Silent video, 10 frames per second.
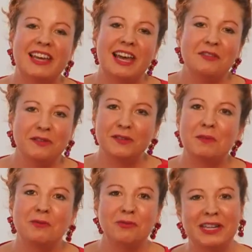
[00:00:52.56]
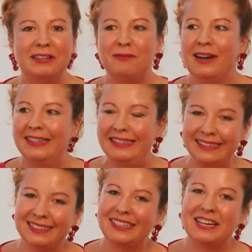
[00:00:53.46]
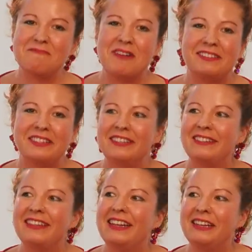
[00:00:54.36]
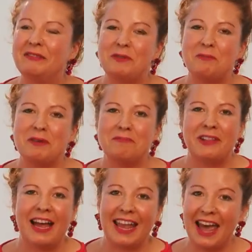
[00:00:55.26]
TAFE, it's been really fun, as you can see with people like